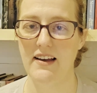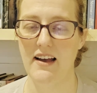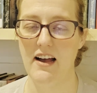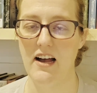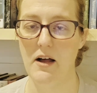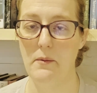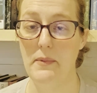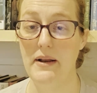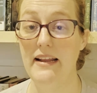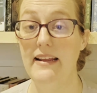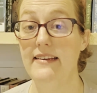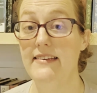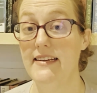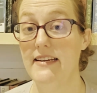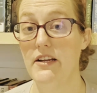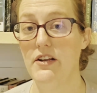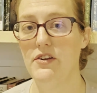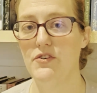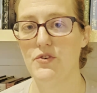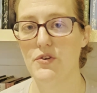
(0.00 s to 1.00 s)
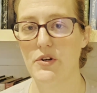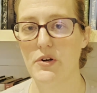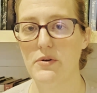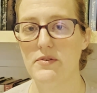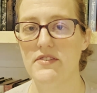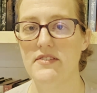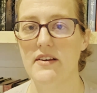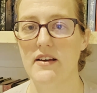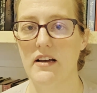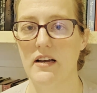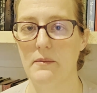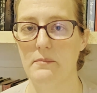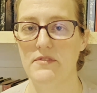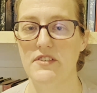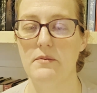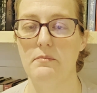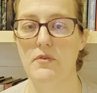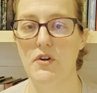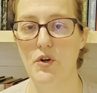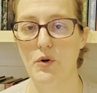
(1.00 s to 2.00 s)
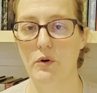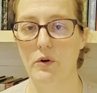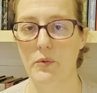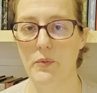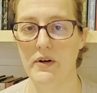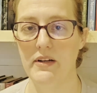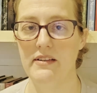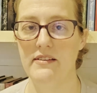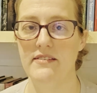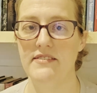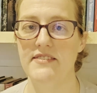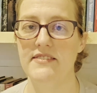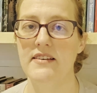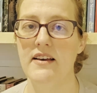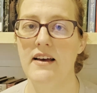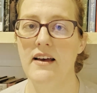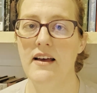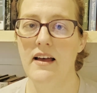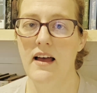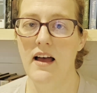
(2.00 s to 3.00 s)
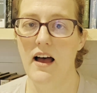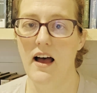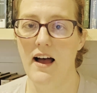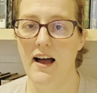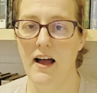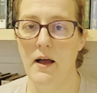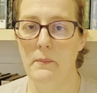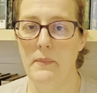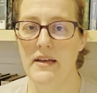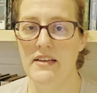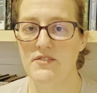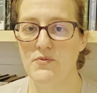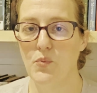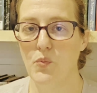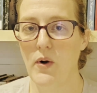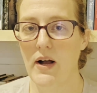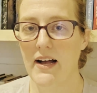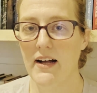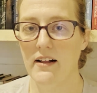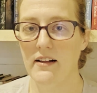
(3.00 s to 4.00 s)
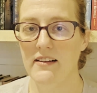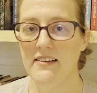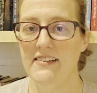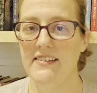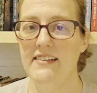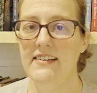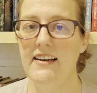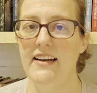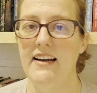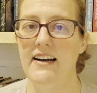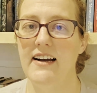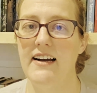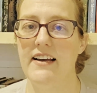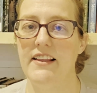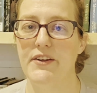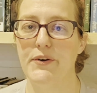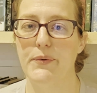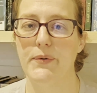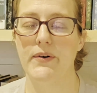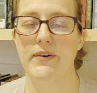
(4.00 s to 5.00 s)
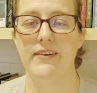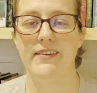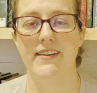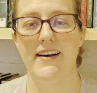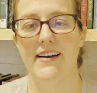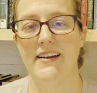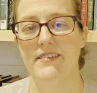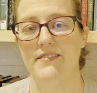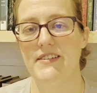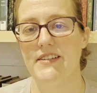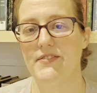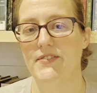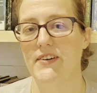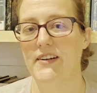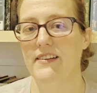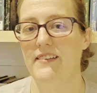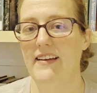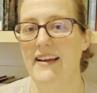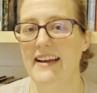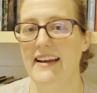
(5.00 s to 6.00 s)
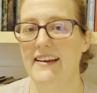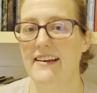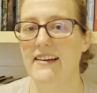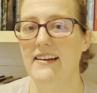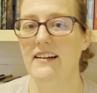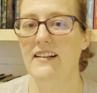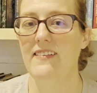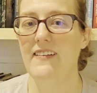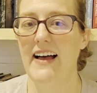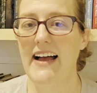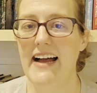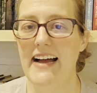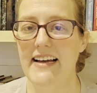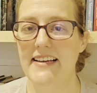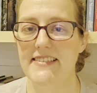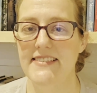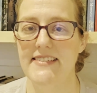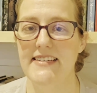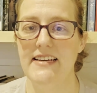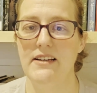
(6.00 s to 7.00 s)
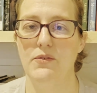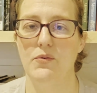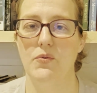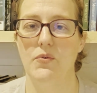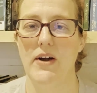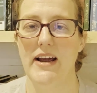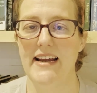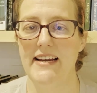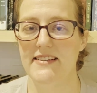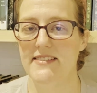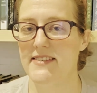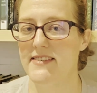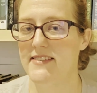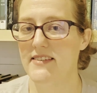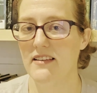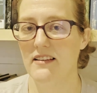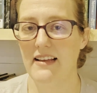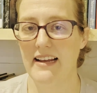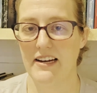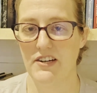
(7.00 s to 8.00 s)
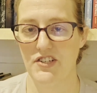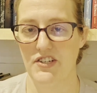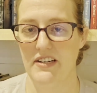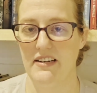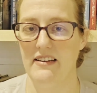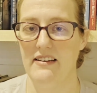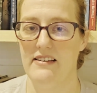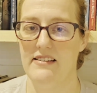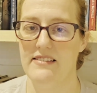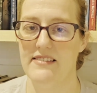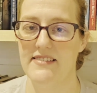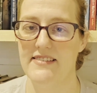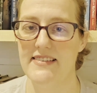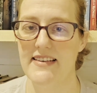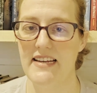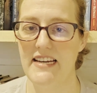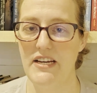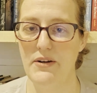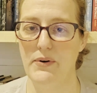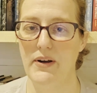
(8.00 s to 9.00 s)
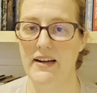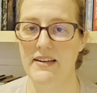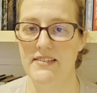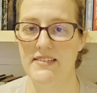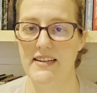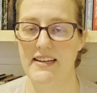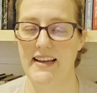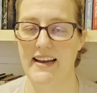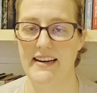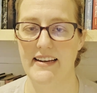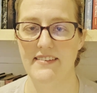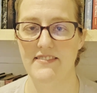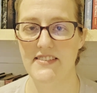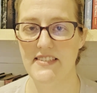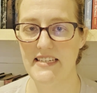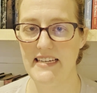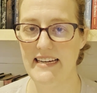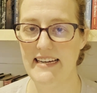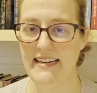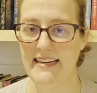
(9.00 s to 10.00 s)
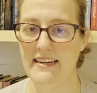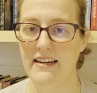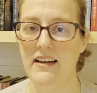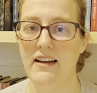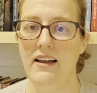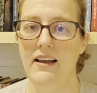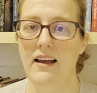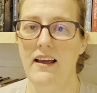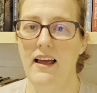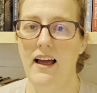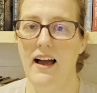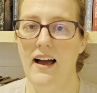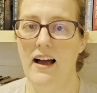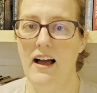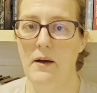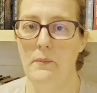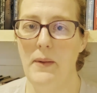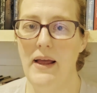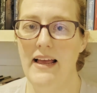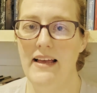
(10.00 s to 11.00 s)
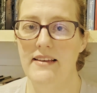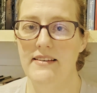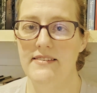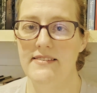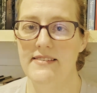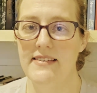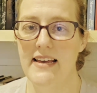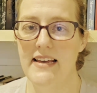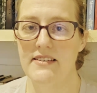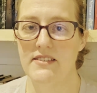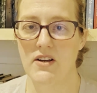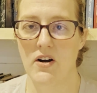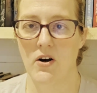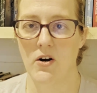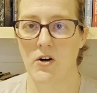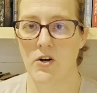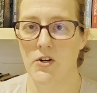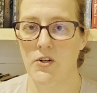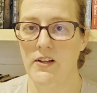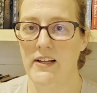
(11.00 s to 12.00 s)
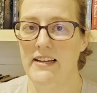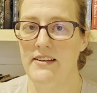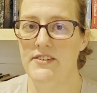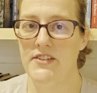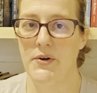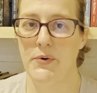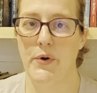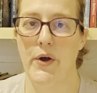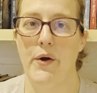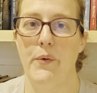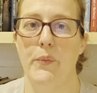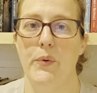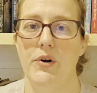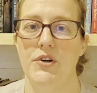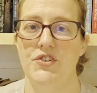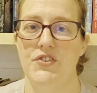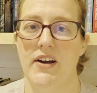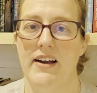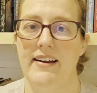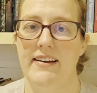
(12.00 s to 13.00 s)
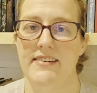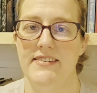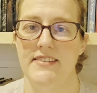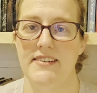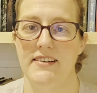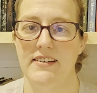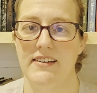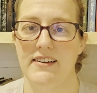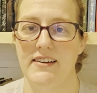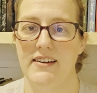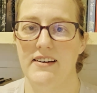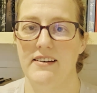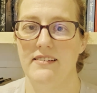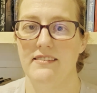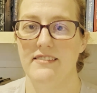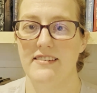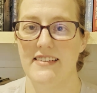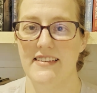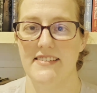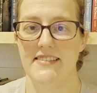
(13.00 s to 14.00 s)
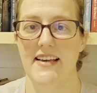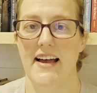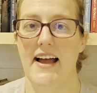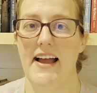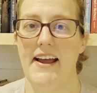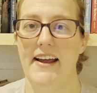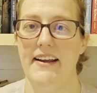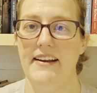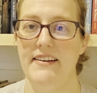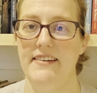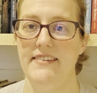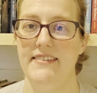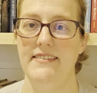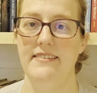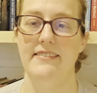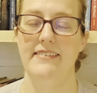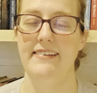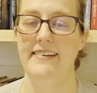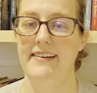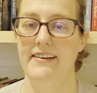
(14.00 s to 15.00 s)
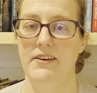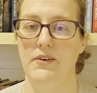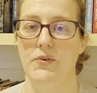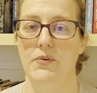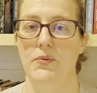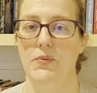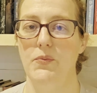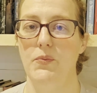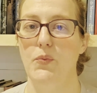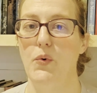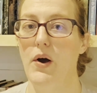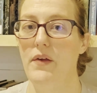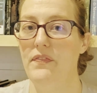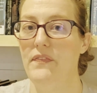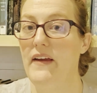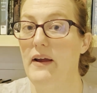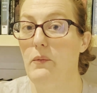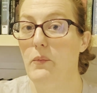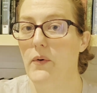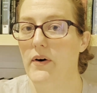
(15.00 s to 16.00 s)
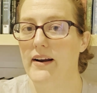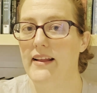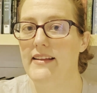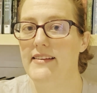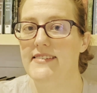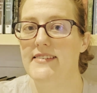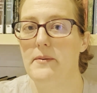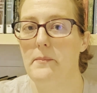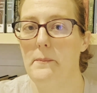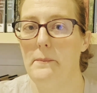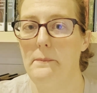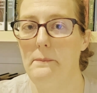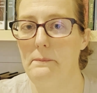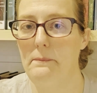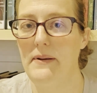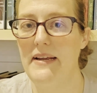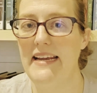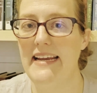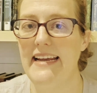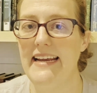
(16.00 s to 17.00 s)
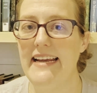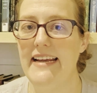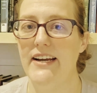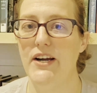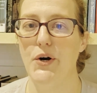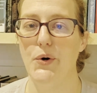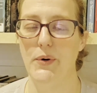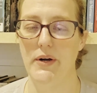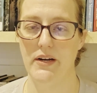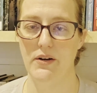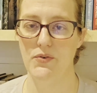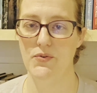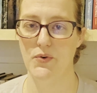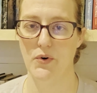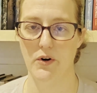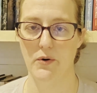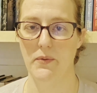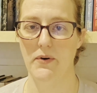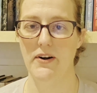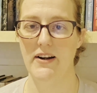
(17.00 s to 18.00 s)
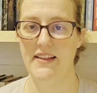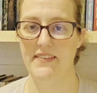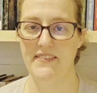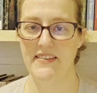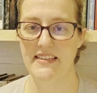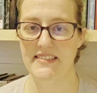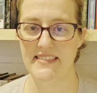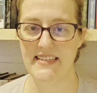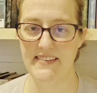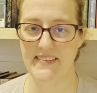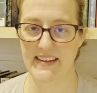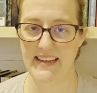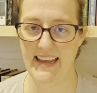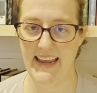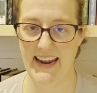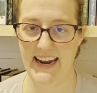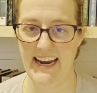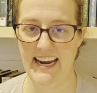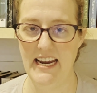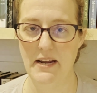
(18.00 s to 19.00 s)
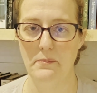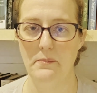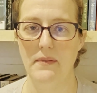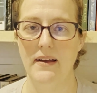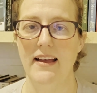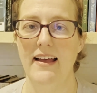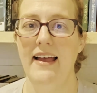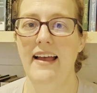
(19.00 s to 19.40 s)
And it did introduce some newer ones as well. There were a lot of different class and race selections that you got to kind of see as Carl and Donut were trying to decide, what they wanted to be going forward in the game.